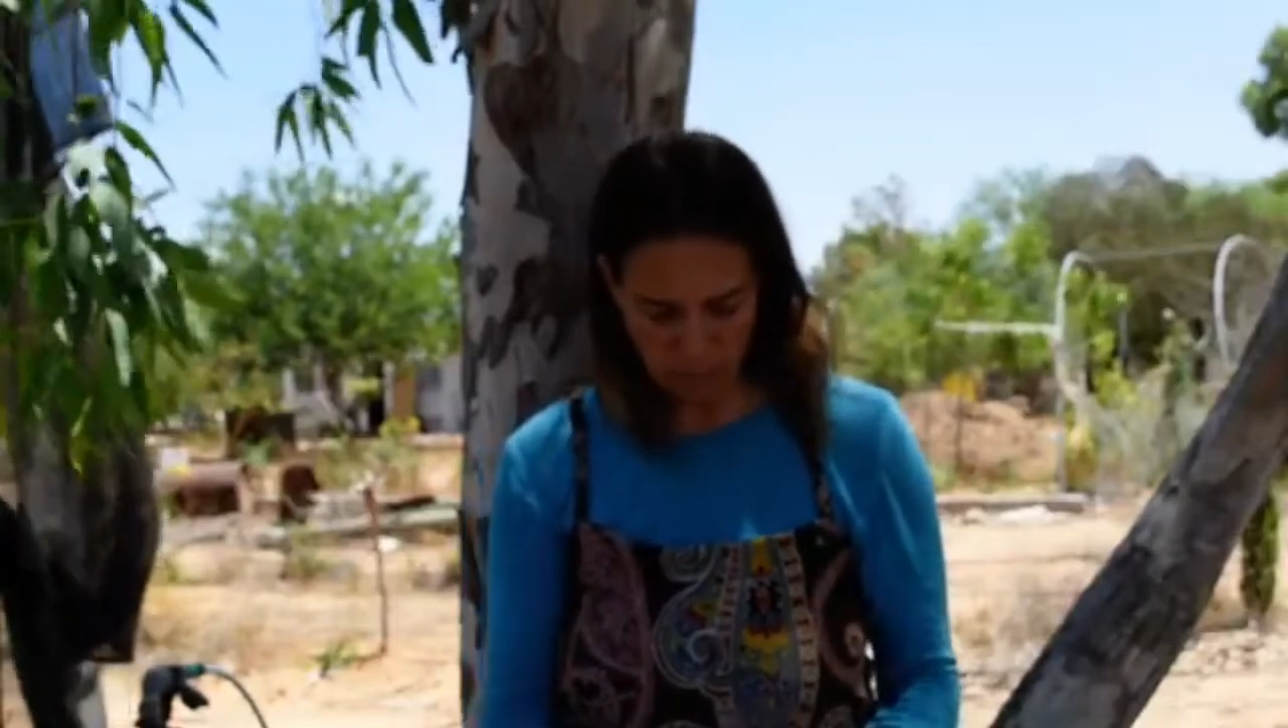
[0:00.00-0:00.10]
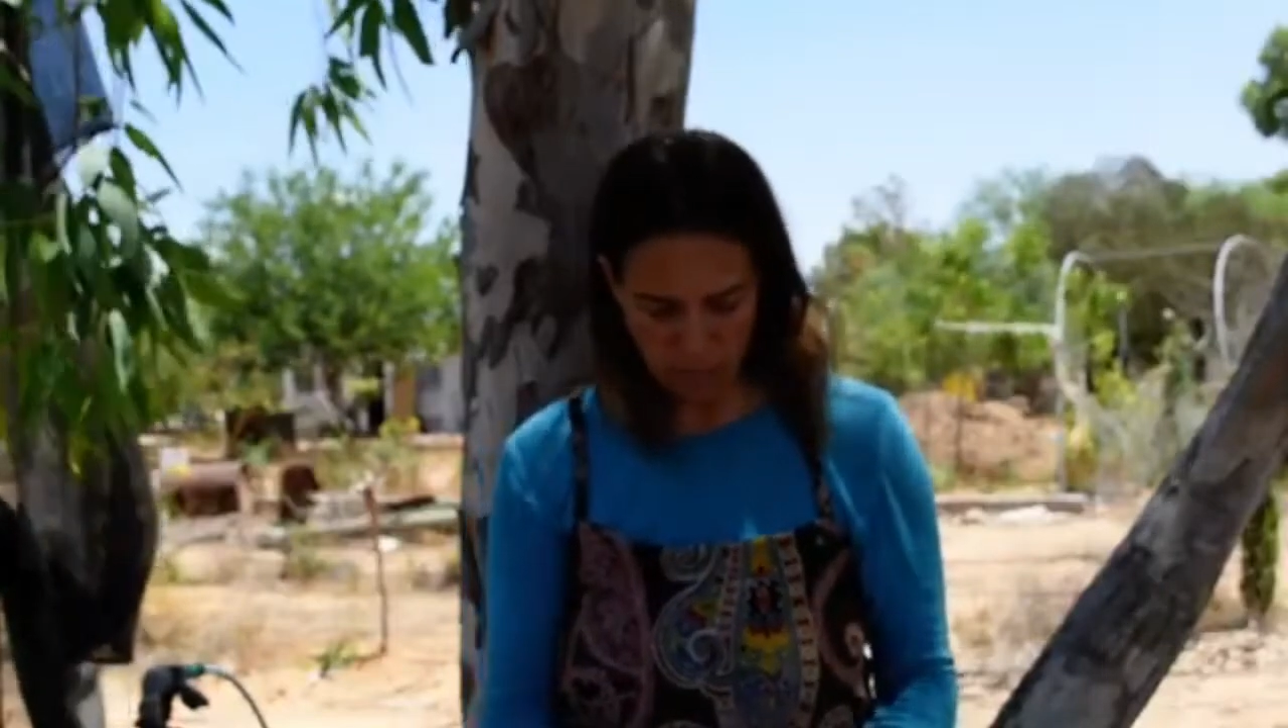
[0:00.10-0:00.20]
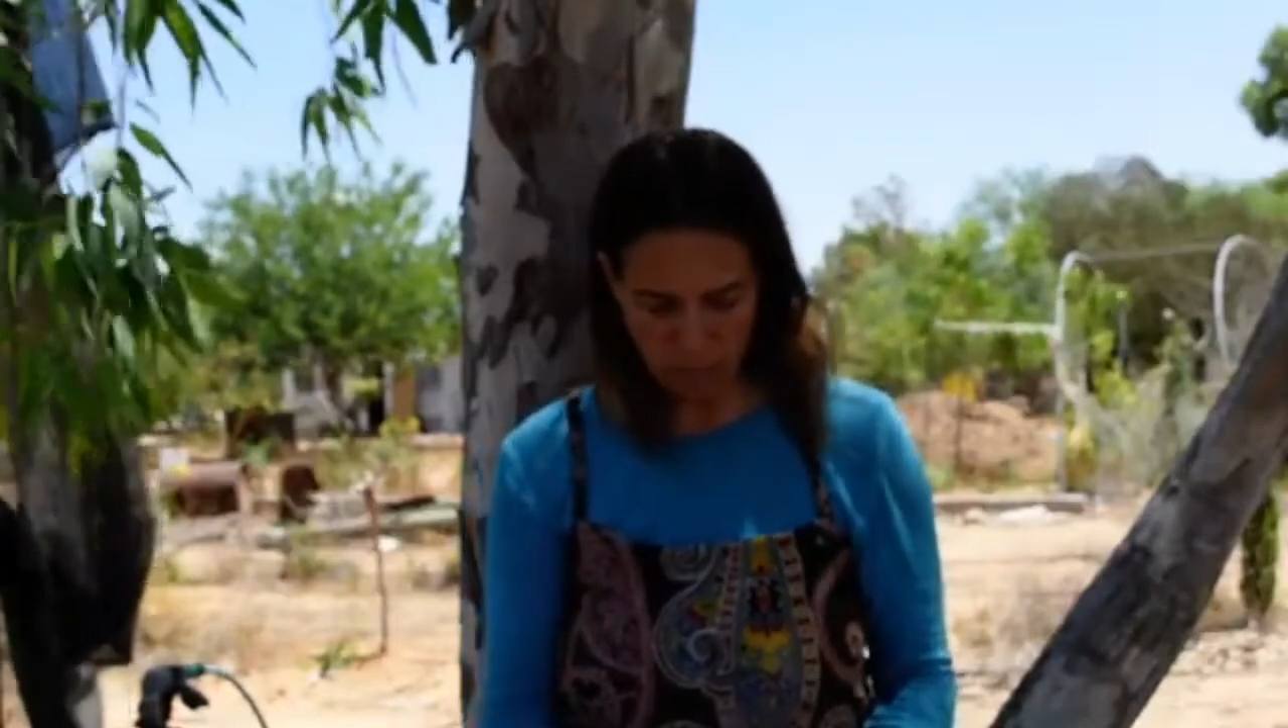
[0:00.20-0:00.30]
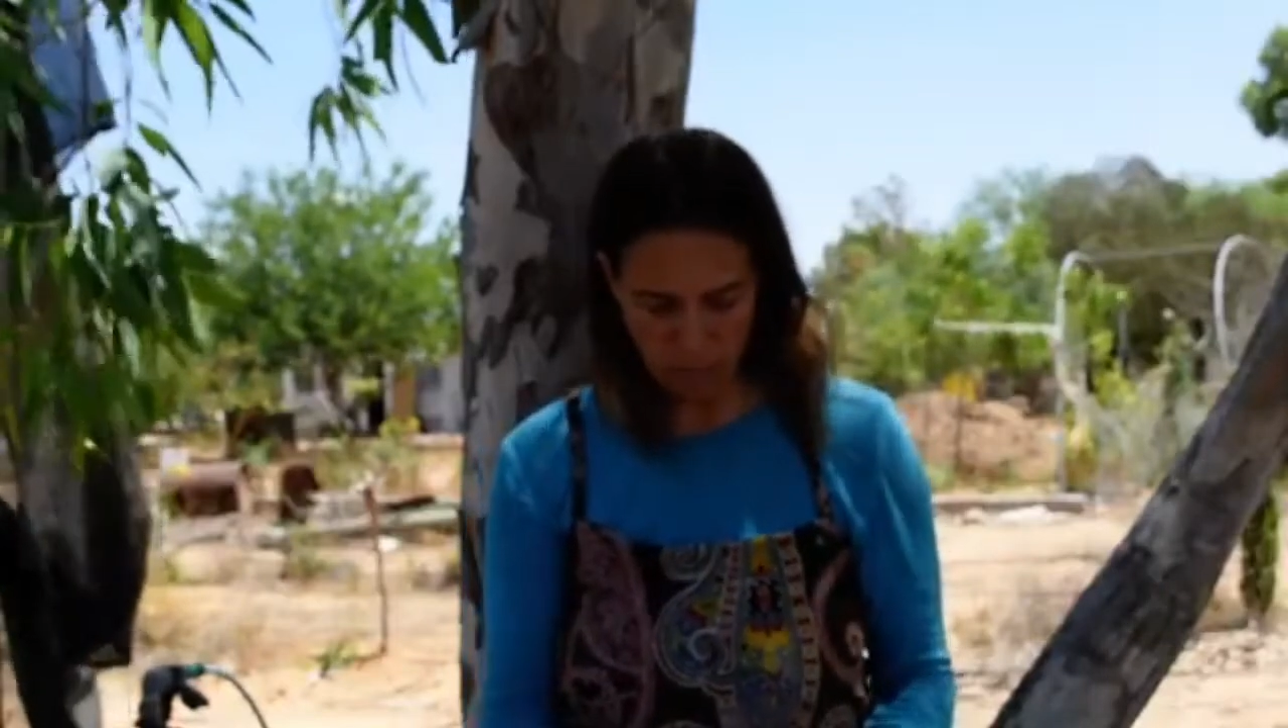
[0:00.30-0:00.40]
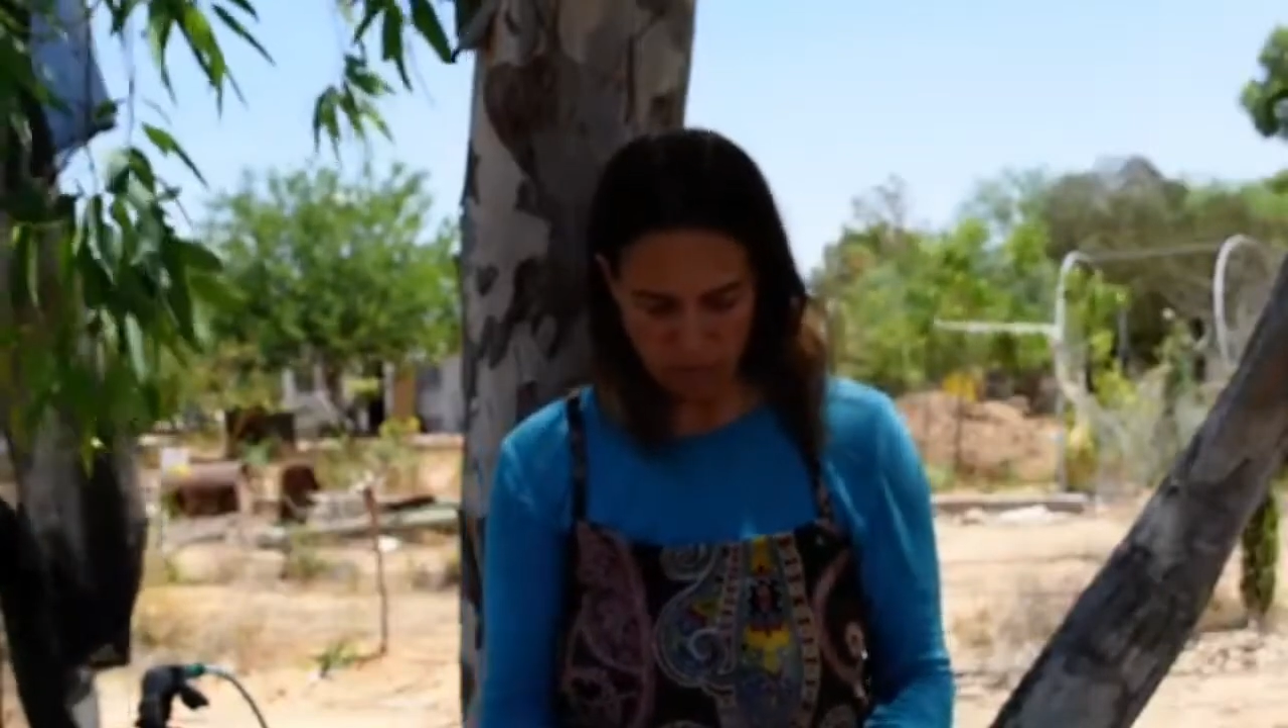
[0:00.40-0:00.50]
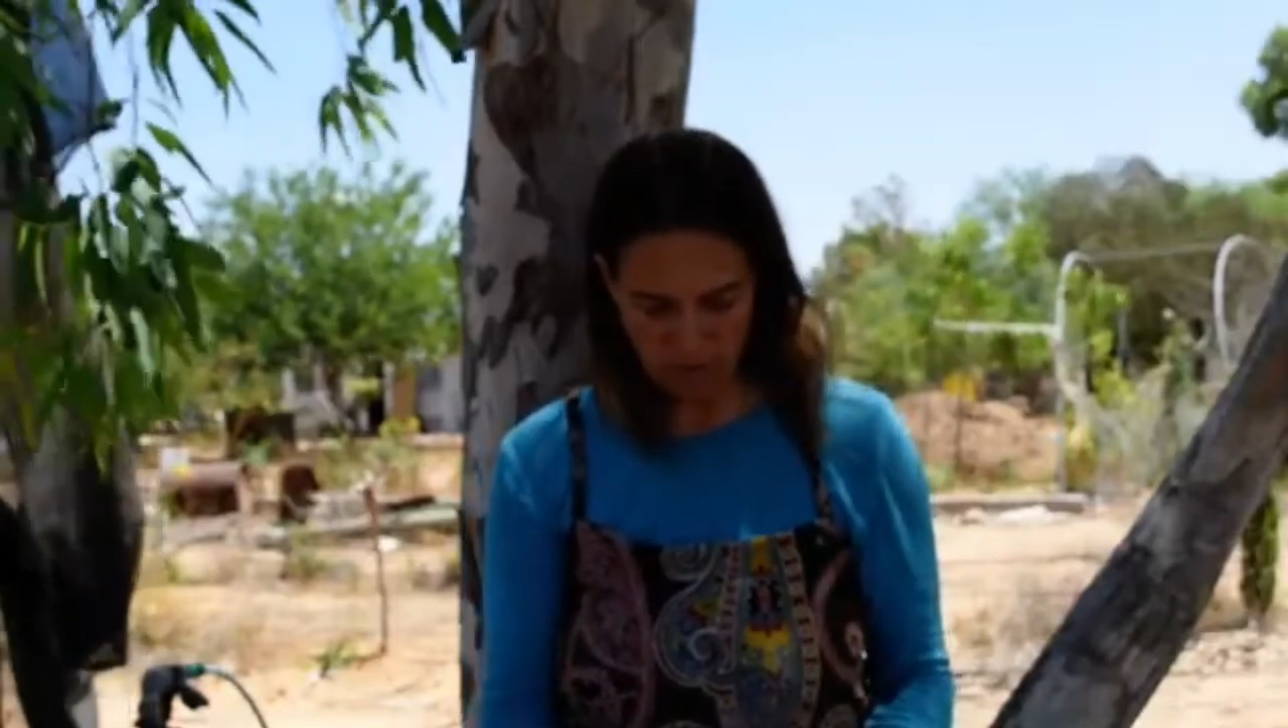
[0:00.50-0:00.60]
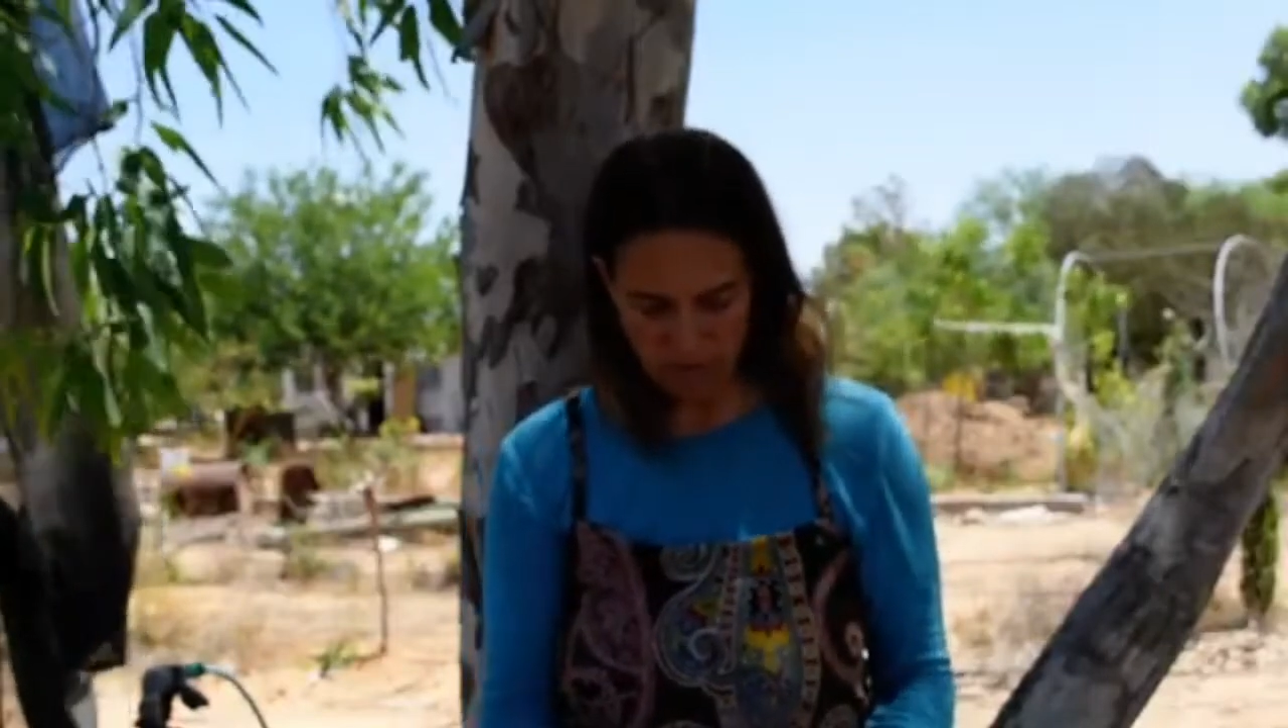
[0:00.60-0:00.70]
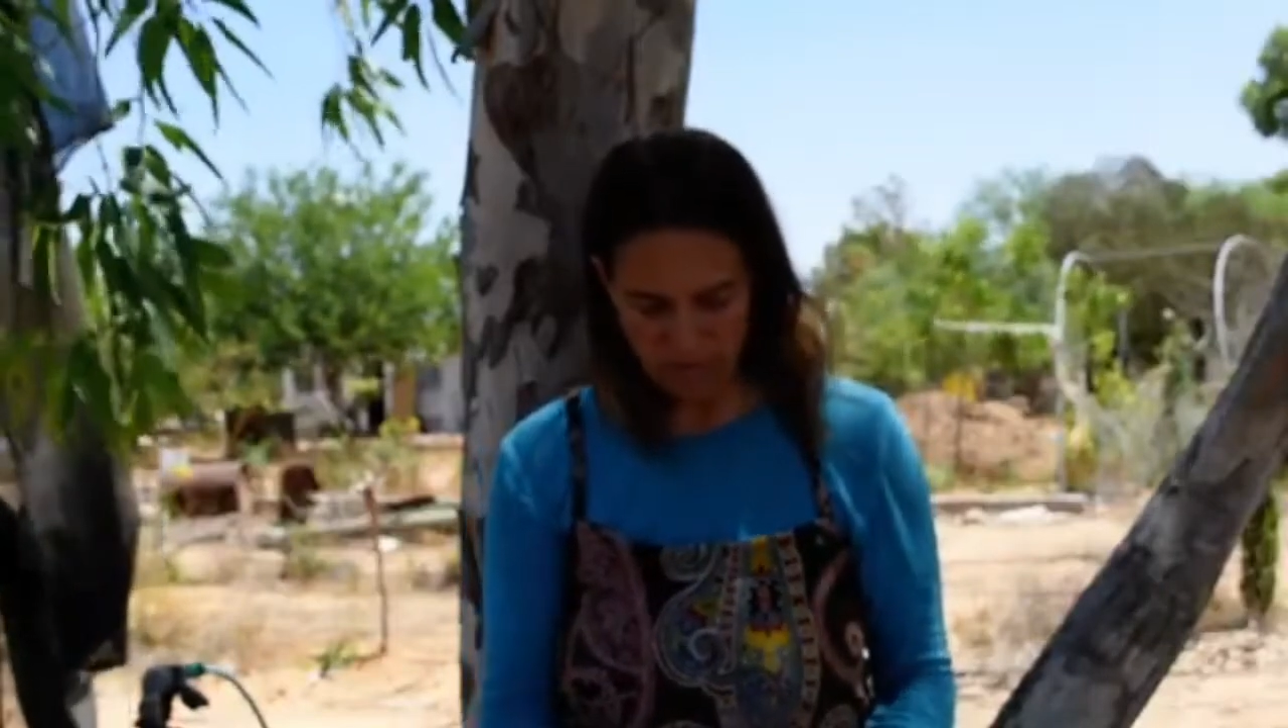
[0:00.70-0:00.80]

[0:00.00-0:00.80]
some up north.